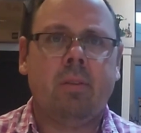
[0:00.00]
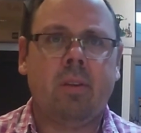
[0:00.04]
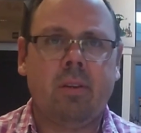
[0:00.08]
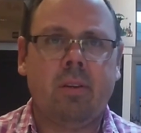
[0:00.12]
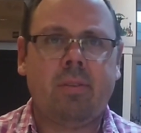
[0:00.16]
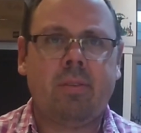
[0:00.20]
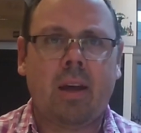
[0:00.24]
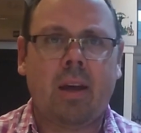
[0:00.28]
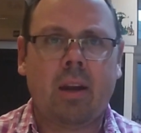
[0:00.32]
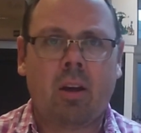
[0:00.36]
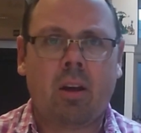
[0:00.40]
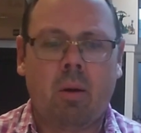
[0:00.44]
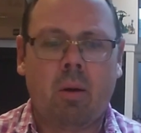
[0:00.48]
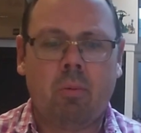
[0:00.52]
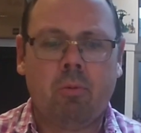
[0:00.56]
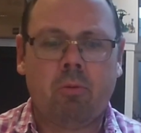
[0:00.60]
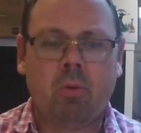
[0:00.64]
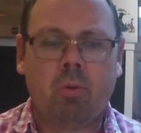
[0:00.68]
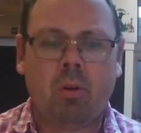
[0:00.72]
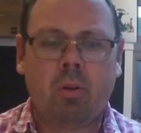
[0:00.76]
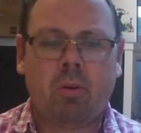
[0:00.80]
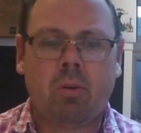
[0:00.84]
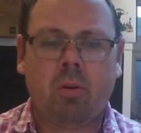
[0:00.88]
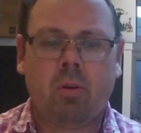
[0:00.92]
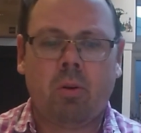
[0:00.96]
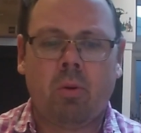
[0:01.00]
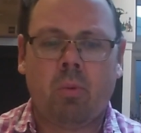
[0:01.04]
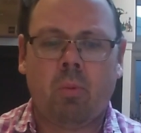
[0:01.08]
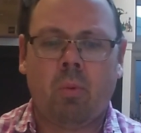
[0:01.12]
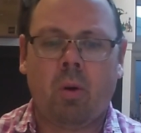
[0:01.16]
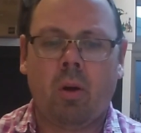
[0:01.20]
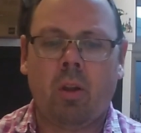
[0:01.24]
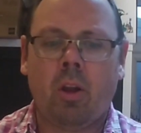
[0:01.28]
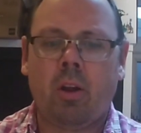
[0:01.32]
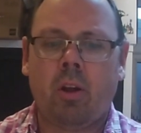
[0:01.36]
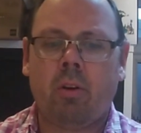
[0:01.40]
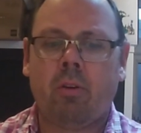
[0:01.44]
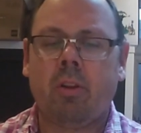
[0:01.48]
This set comes with
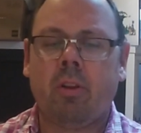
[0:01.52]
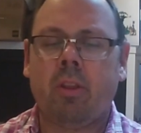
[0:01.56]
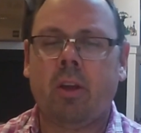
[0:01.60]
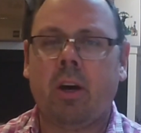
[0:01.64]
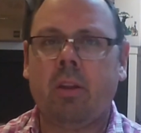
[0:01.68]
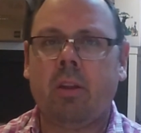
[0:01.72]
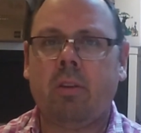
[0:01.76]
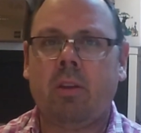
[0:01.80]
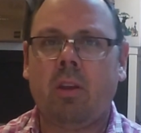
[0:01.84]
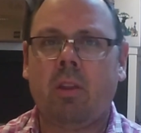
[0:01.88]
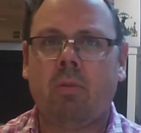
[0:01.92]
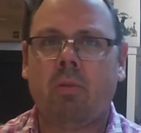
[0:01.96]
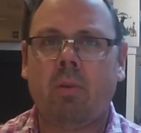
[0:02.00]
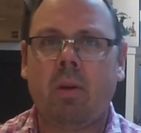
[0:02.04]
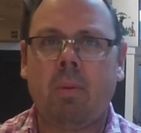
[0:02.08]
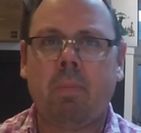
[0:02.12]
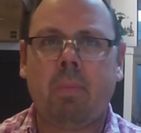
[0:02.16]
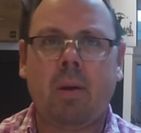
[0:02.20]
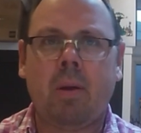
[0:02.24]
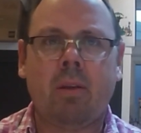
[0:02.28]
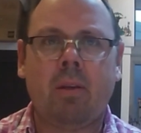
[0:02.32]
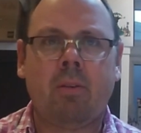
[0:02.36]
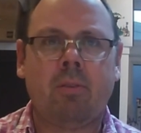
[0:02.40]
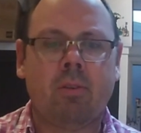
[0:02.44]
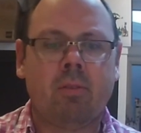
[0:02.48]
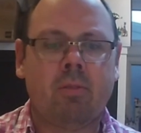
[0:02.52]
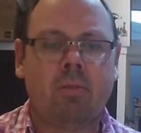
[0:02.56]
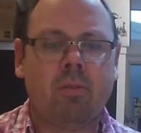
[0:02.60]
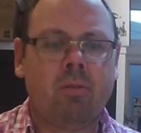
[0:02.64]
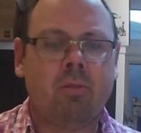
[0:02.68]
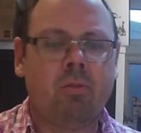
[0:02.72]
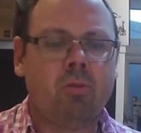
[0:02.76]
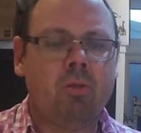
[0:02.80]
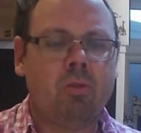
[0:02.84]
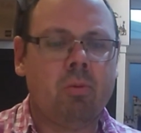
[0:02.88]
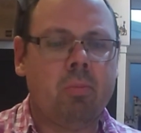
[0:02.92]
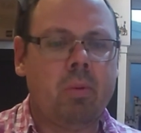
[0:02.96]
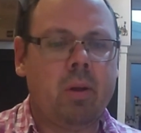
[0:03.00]
193 pieces
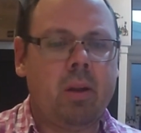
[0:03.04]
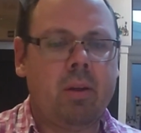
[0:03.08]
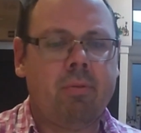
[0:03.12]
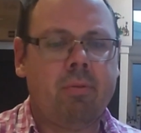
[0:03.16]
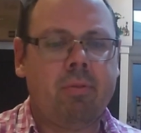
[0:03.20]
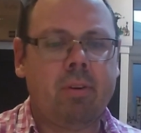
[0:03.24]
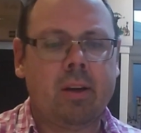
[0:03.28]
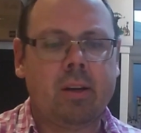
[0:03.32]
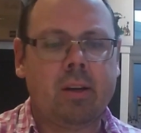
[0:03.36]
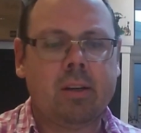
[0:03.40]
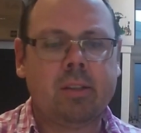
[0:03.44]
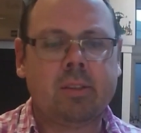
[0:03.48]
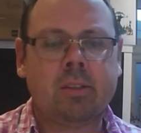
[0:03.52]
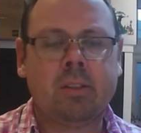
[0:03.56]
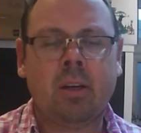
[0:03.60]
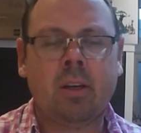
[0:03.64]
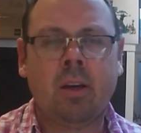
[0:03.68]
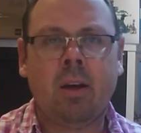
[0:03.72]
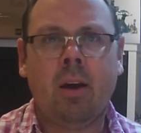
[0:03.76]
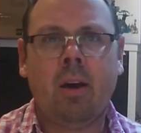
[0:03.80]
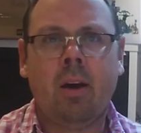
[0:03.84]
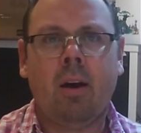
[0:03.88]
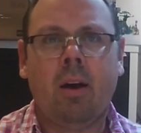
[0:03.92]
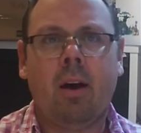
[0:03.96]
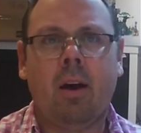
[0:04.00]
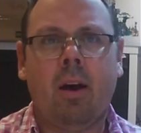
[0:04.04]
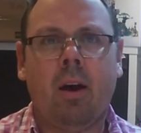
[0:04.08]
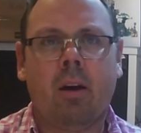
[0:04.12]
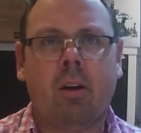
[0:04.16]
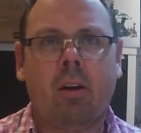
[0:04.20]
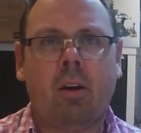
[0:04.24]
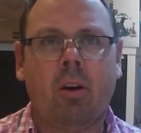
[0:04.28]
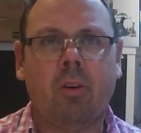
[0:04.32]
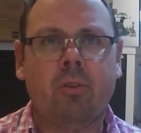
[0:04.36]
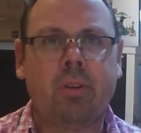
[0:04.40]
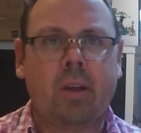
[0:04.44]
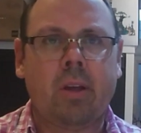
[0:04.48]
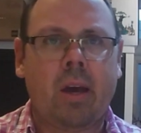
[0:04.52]
and two minifigures. Uh,
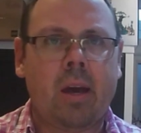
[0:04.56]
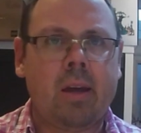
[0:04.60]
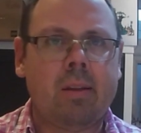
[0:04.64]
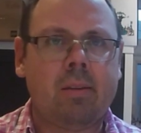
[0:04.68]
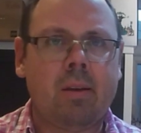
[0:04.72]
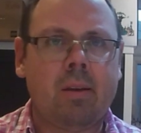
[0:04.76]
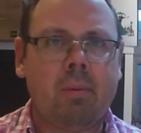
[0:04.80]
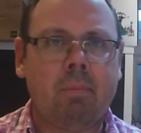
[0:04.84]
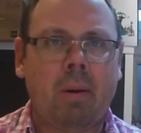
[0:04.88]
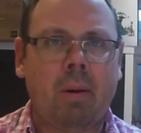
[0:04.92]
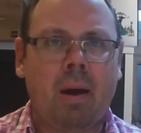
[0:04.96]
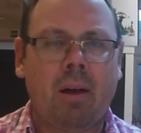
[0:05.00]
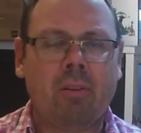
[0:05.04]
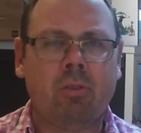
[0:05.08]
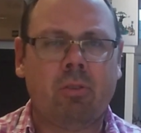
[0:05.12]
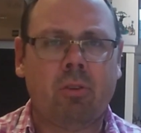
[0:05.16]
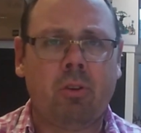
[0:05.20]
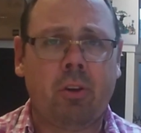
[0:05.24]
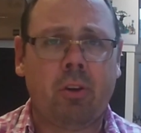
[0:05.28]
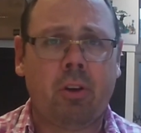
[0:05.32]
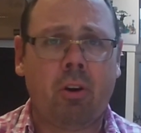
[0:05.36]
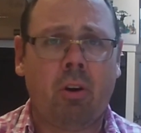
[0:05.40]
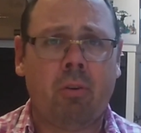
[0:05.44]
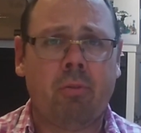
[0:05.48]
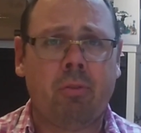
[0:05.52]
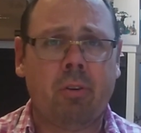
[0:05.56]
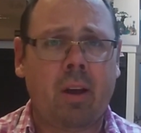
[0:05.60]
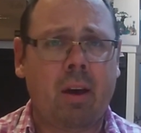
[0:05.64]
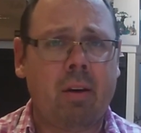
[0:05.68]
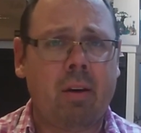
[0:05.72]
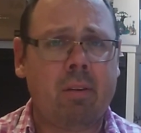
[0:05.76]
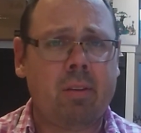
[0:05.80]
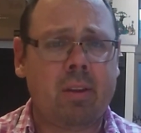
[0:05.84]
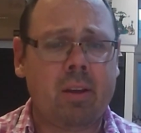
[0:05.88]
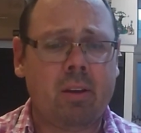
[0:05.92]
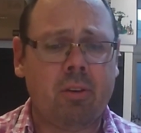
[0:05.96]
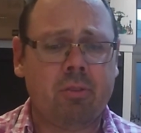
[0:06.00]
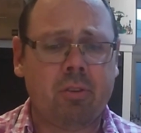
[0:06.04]
costs £18, although you often
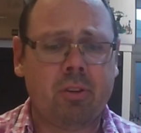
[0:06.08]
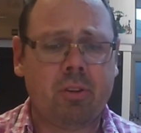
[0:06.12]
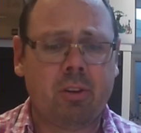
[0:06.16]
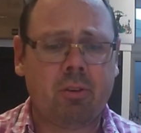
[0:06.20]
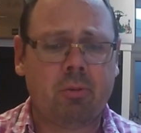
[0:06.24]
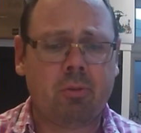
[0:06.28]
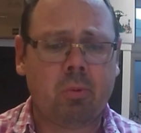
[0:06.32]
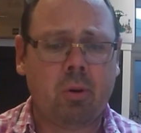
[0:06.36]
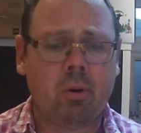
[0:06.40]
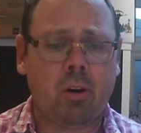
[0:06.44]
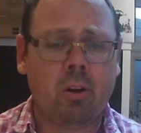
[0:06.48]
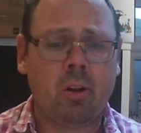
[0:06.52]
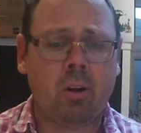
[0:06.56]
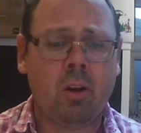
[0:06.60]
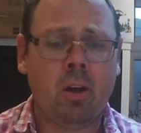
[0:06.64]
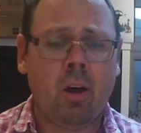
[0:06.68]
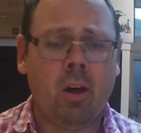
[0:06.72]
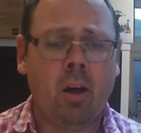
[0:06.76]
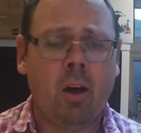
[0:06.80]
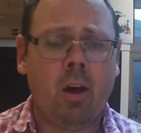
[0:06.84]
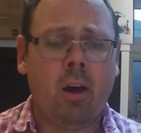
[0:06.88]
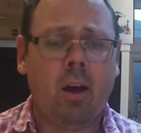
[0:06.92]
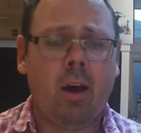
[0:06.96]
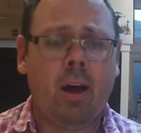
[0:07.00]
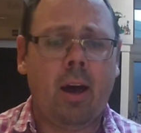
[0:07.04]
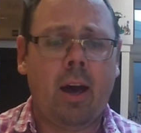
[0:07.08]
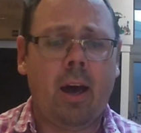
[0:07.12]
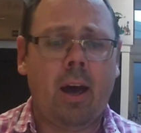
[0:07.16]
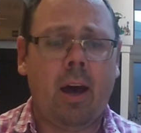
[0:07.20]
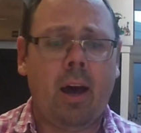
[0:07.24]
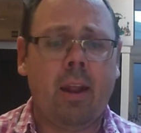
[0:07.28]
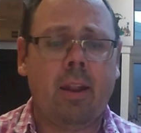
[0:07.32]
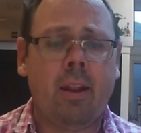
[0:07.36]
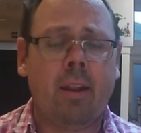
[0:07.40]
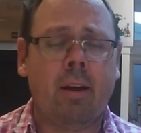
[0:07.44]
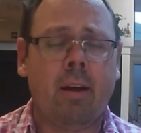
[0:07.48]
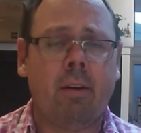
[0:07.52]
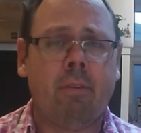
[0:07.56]
get deals on this one.
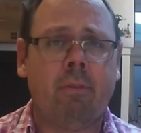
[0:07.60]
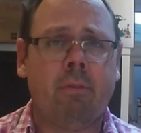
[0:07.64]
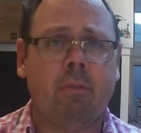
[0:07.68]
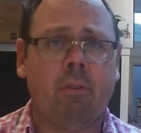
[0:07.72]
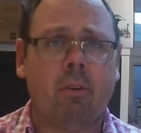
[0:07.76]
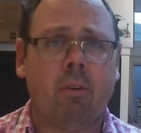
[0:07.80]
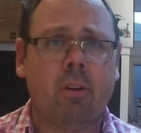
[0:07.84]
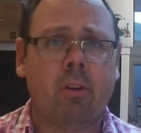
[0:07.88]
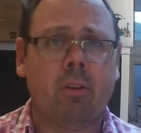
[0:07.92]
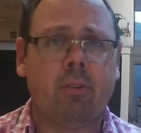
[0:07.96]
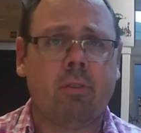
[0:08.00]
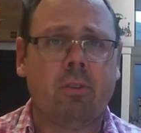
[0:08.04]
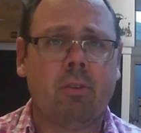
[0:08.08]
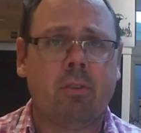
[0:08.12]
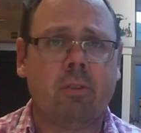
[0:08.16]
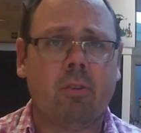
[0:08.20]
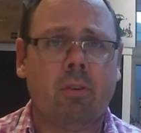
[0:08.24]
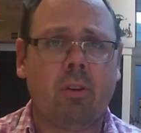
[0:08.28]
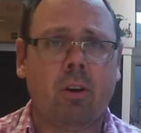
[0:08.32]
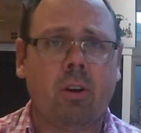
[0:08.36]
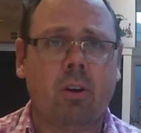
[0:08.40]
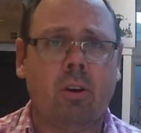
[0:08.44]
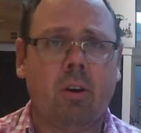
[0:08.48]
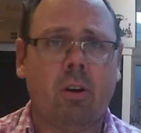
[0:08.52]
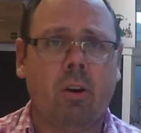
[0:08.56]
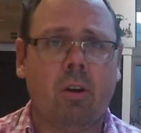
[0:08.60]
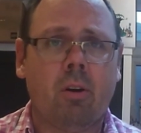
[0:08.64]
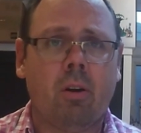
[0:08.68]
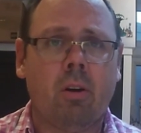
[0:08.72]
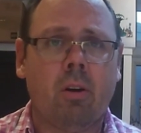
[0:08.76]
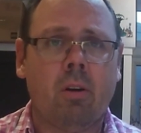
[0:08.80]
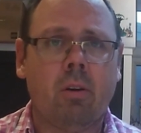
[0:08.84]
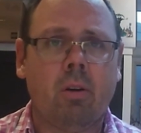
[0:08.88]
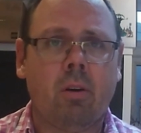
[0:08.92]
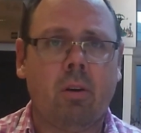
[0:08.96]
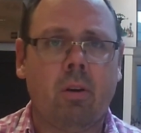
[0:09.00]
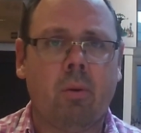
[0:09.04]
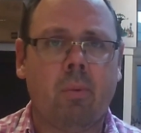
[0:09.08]
And therefore, this has only got
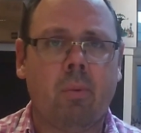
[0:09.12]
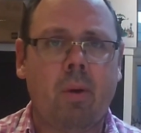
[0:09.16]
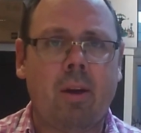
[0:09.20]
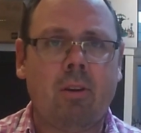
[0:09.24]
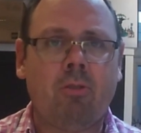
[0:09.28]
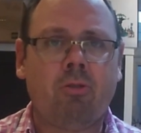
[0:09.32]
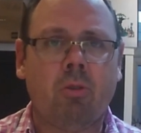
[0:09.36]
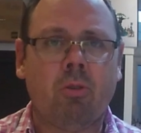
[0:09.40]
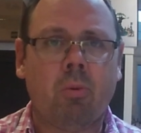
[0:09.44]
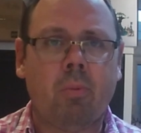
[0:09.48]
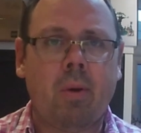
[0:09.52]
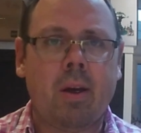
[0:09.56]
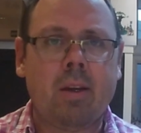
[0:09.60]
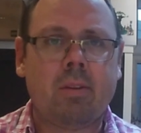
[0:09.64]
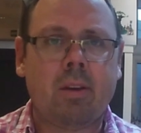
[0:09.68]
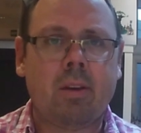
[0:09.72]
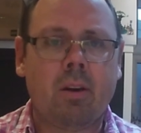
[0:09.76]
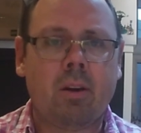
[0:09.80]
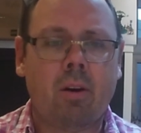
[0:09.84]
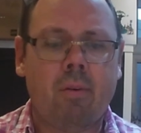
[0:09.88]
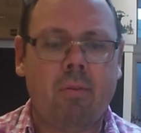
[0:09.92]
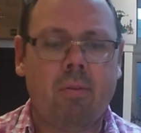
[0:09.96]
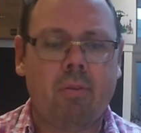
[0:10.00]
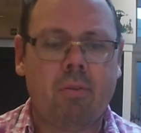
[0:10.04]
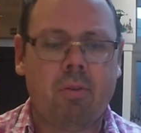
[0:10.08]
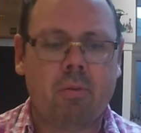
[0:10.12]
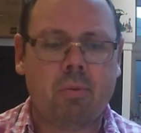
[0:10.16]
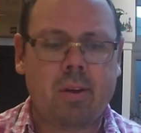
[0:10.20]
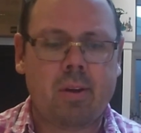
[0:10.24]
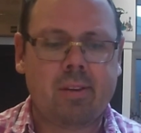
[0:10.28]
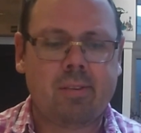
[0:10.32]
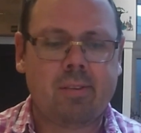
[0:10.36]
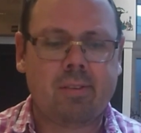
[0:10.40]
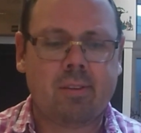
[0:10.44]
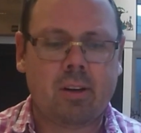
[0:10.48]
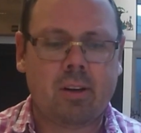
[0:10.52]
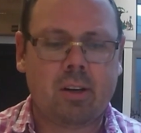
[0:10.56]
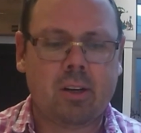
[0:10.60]
a, a ratio rating of
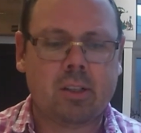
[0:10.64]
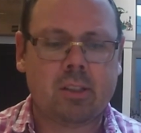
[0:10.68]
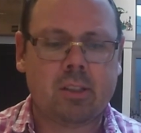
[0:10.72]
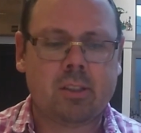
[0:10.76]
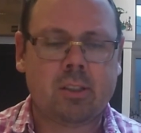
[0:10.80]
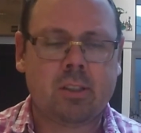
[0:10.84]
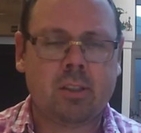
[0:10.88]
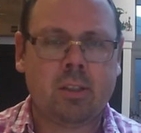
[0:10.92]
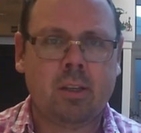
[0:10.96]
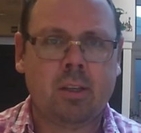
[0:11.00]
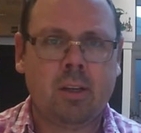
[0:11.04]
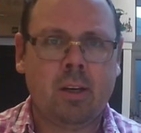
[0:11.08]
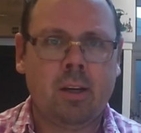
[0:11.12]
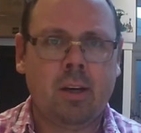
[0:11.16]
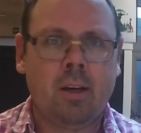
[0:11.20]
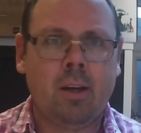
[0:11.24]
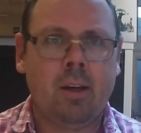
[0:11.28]
3 stars.